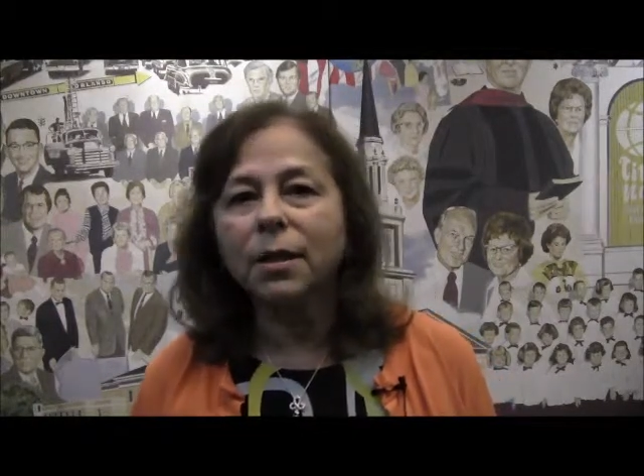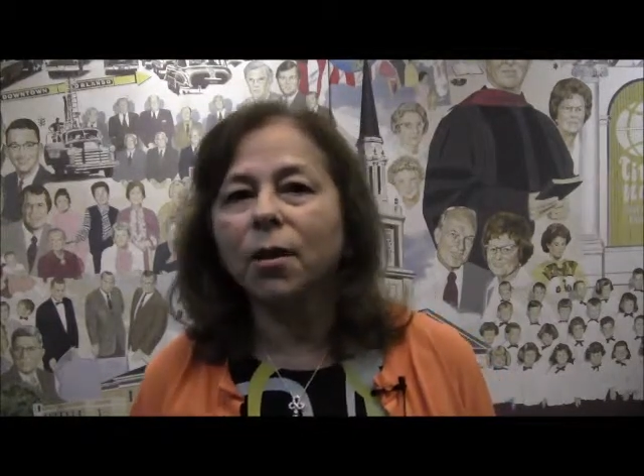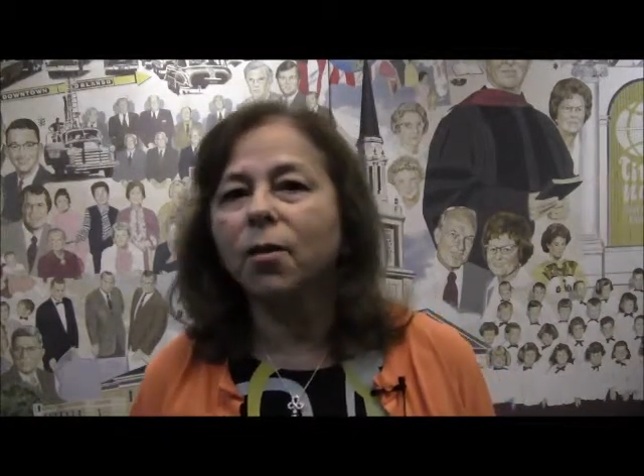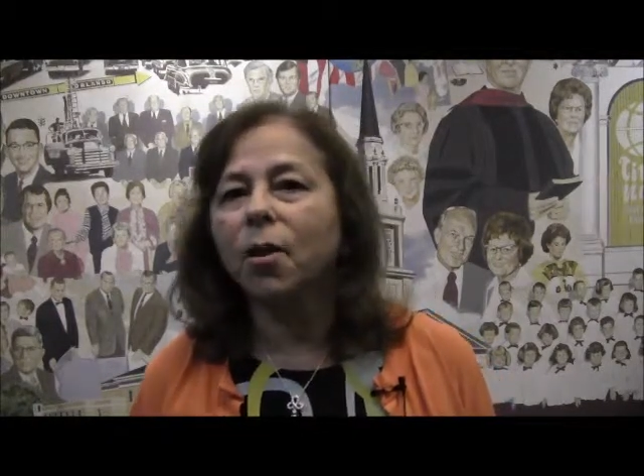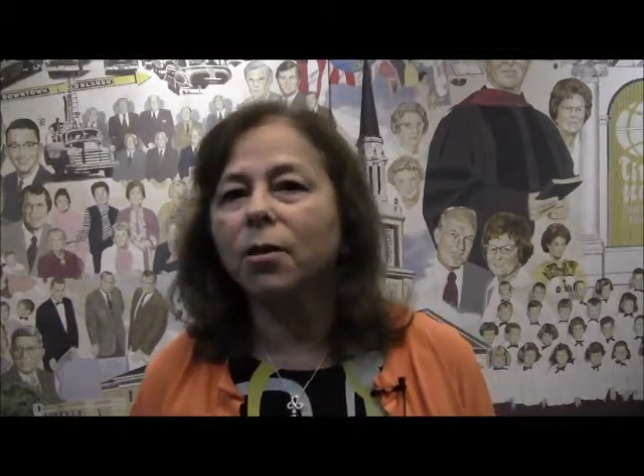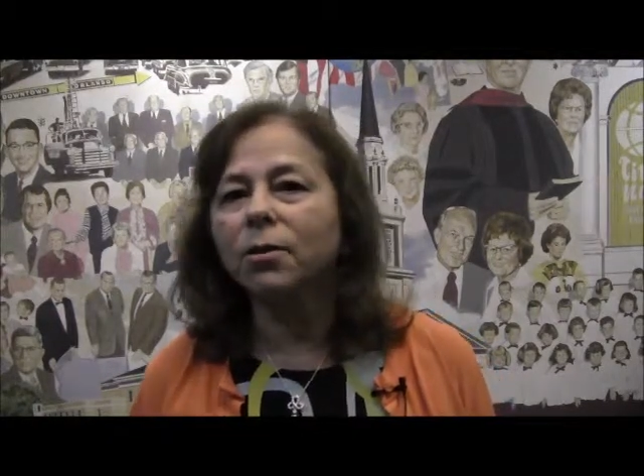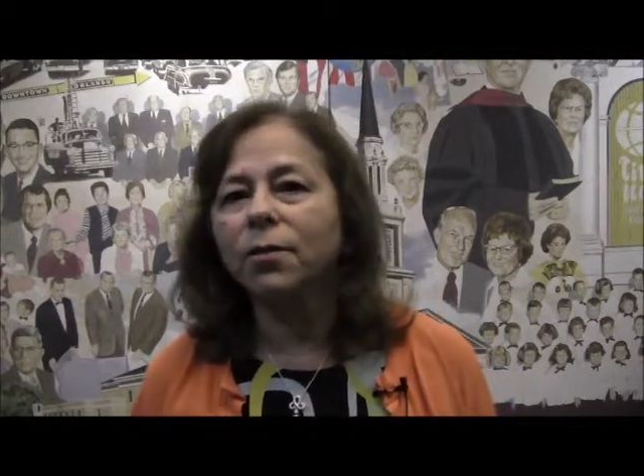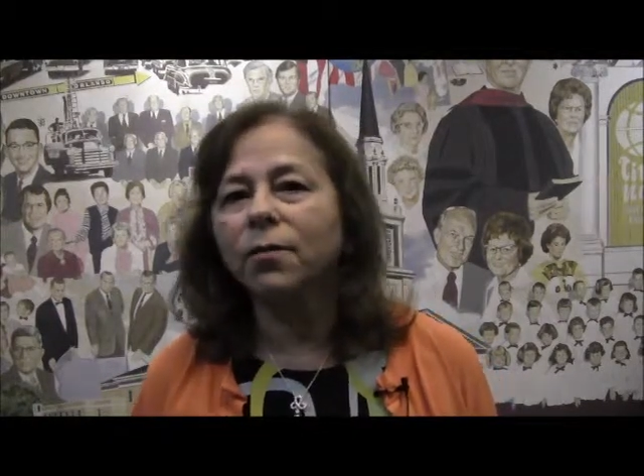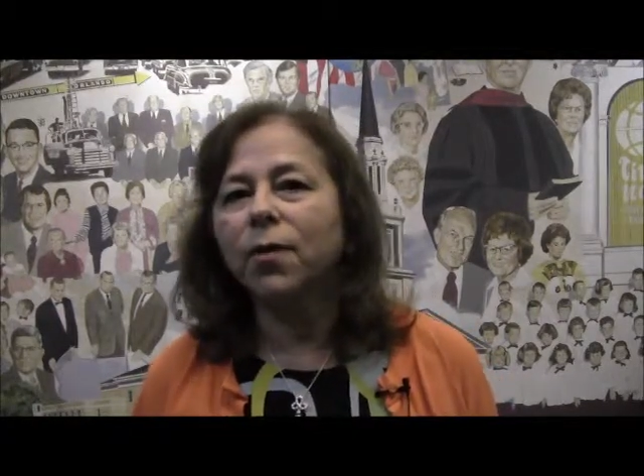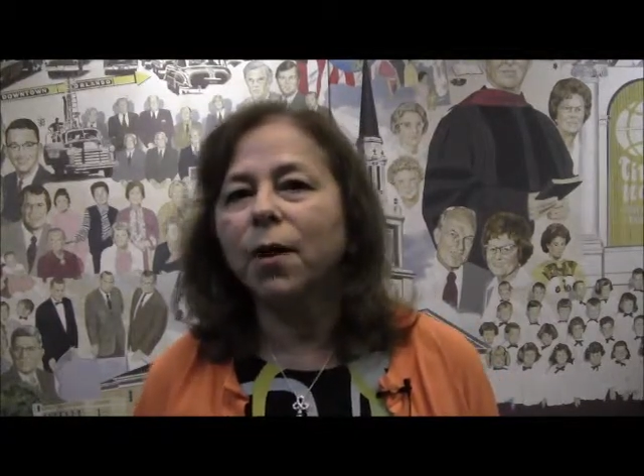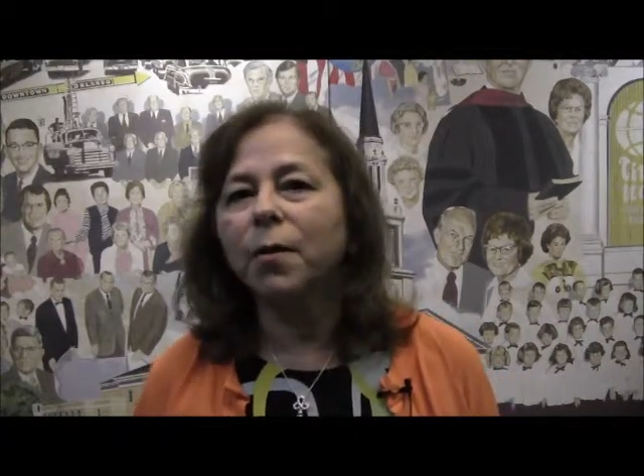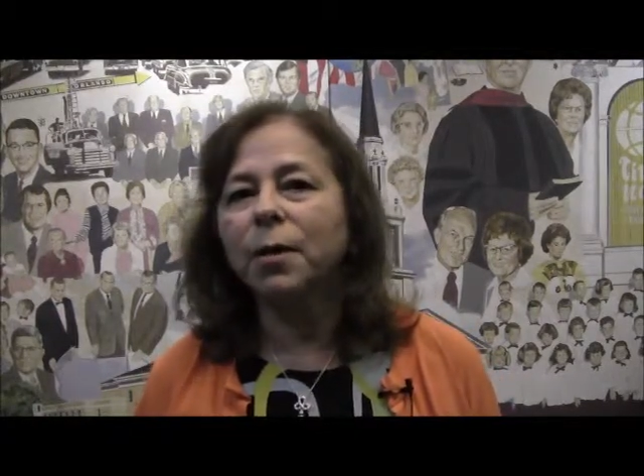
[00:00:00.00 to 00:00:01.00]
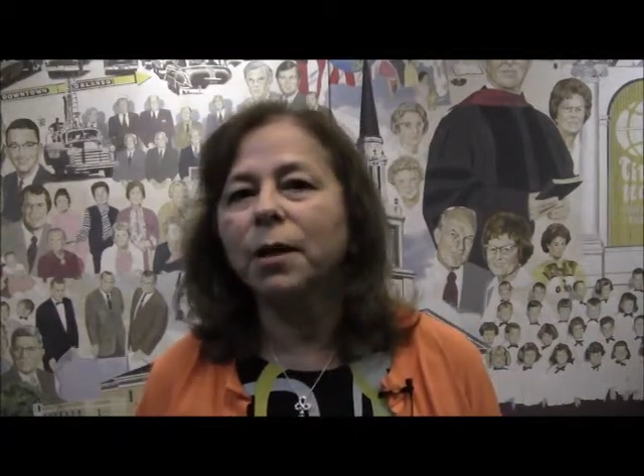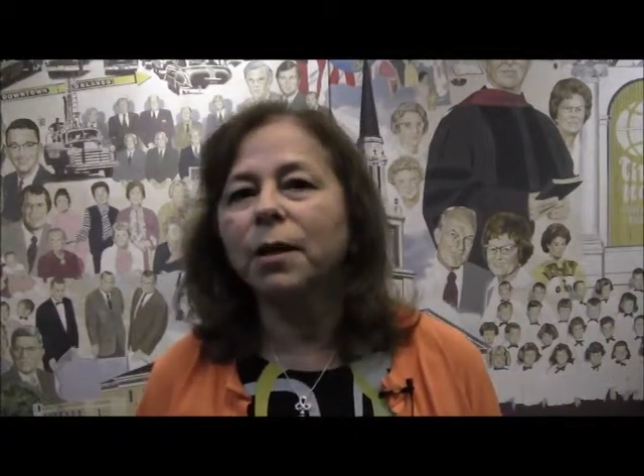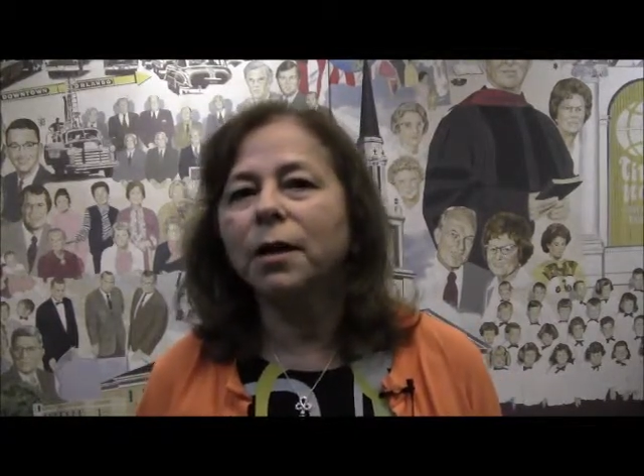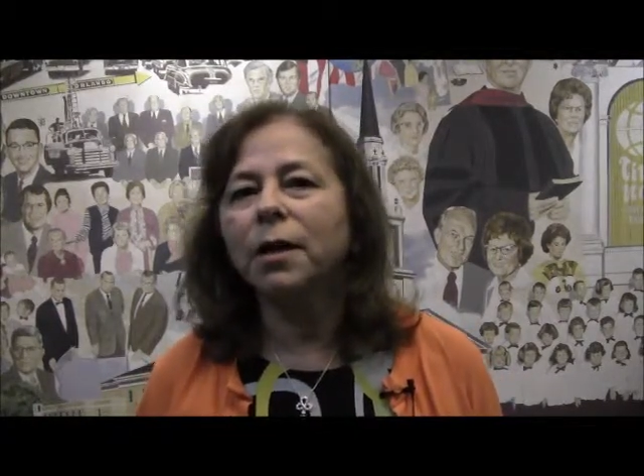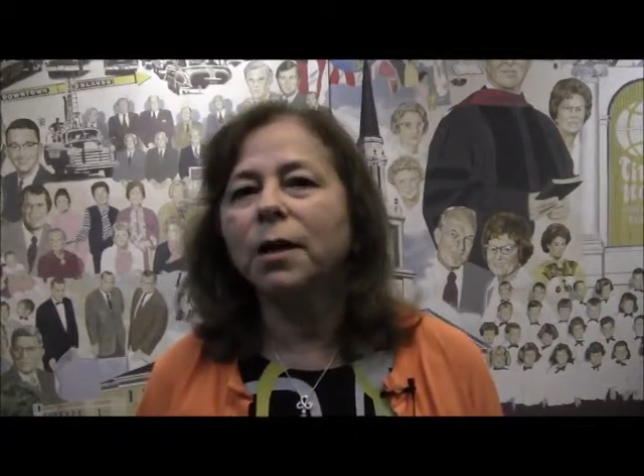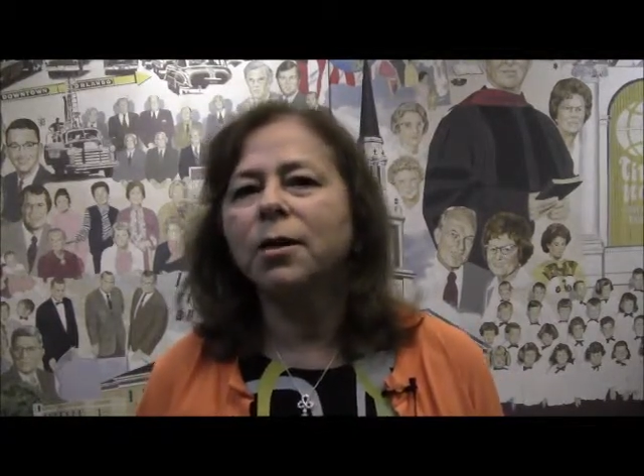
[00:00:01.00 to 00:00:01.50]
in a large
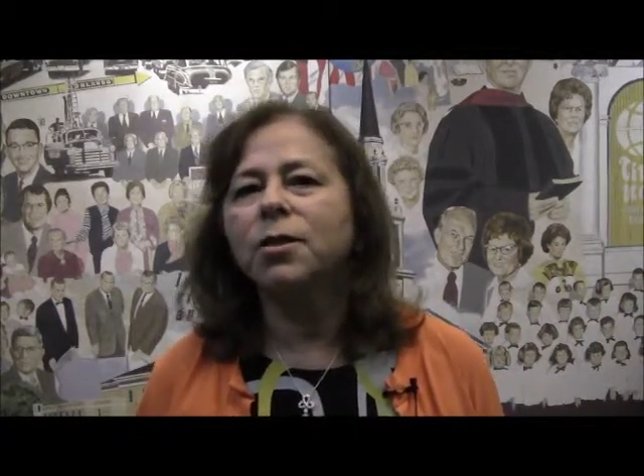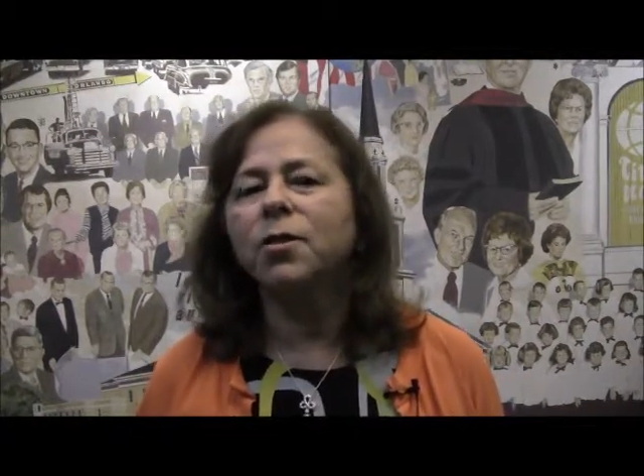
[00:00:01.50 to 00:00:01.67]
environment.